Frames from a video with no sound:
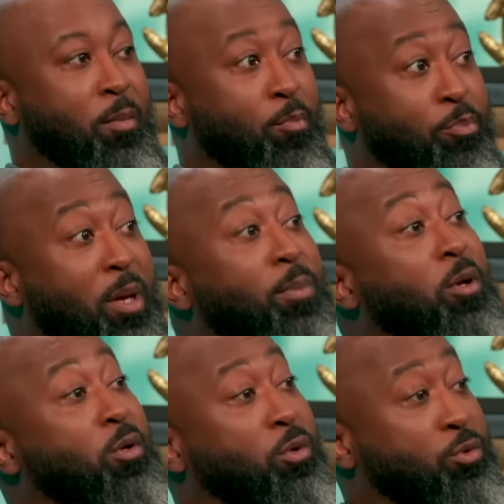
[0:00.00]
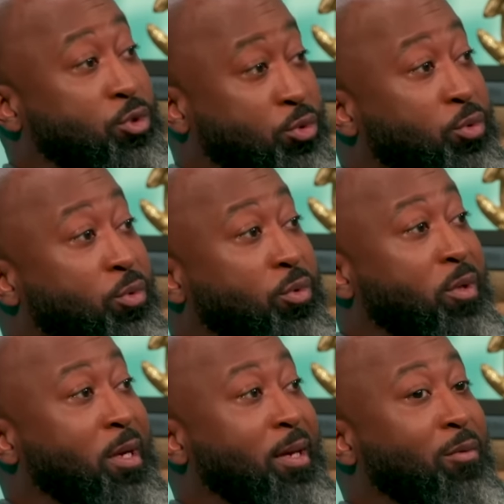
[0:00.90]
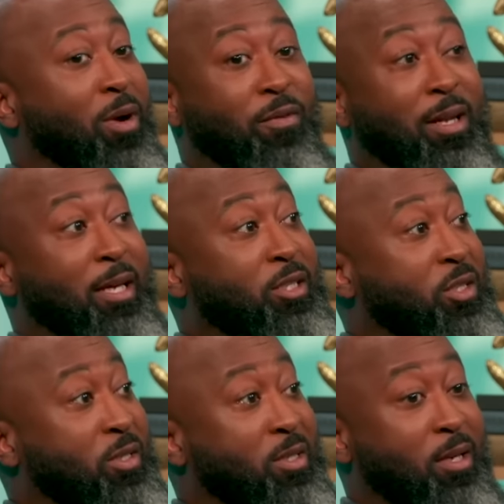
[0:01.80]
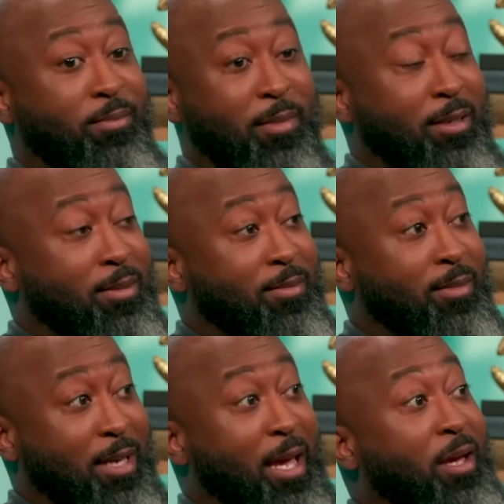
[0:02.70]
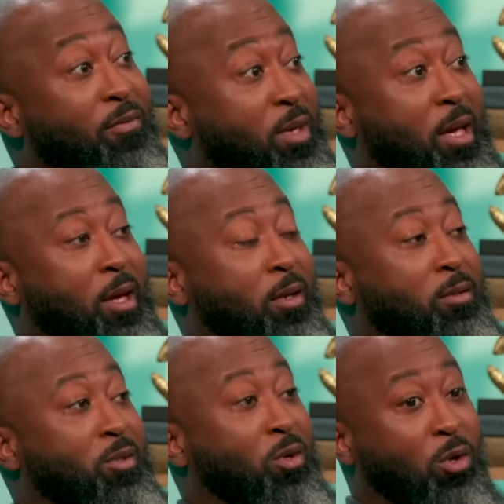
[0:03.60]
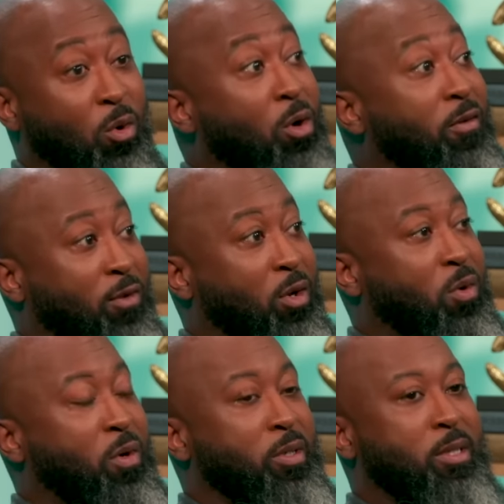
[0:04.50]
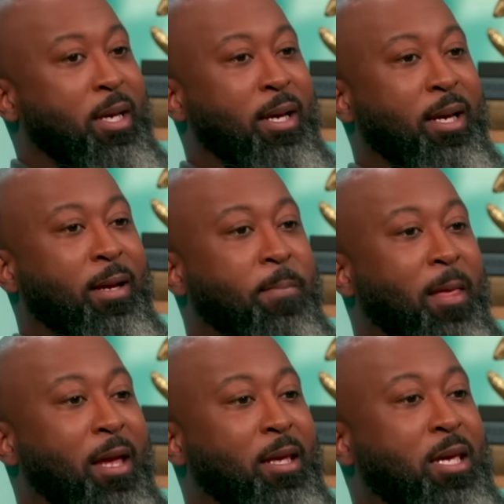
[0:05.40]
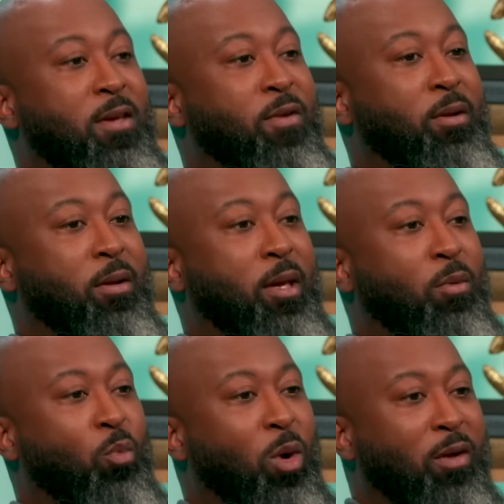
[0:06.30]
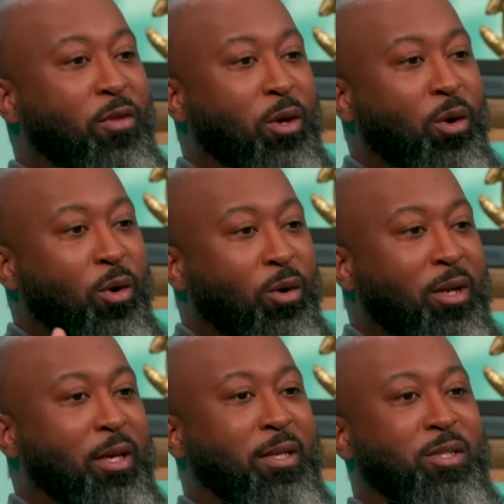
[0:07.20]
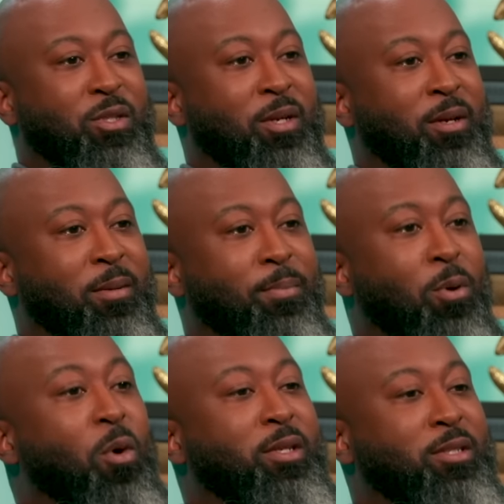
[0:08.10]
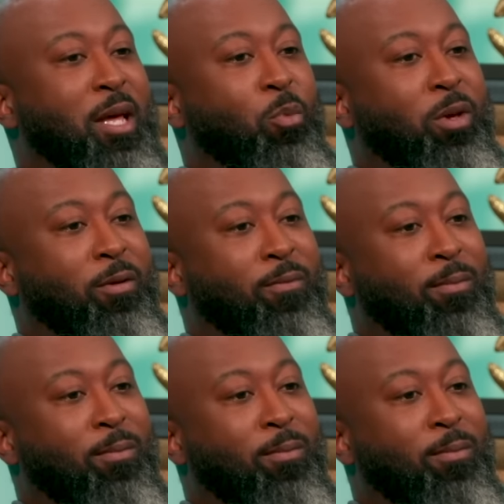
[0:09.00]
biblical truth. Revelations, he's King of Kings, Lord of Lords. And even in one of the earliest points that we